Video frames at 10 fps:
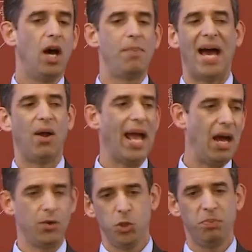about
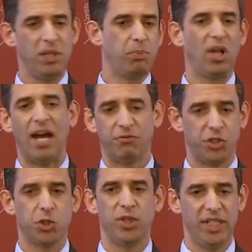how you people have
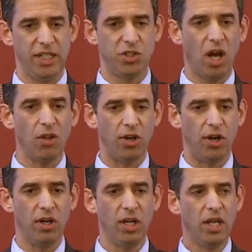to treat each
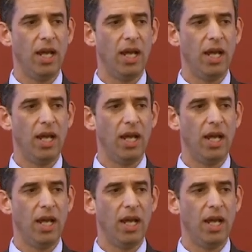other